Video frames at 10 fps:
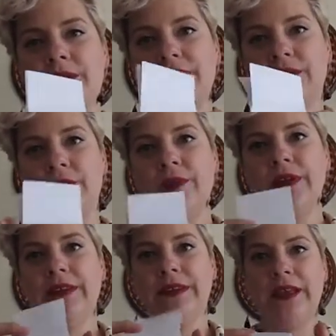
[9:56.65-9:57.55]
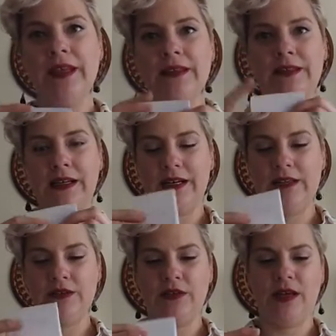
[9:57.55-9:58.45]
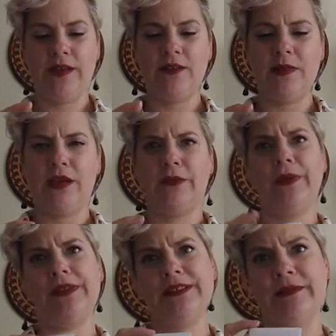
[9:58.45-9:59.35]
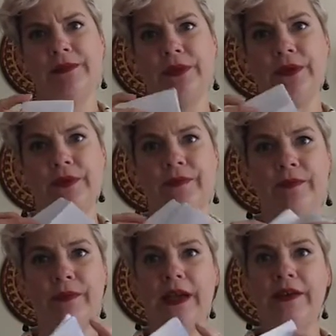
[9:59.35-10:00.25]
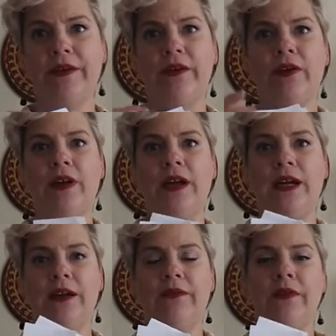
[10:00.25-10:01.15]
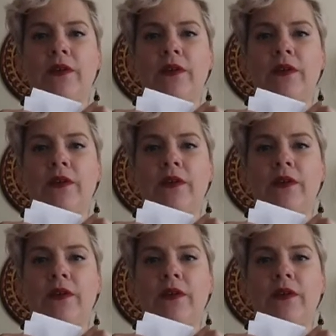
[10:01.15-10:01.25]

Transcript: These are really tiny, so you'd have to make a really simple pattern or have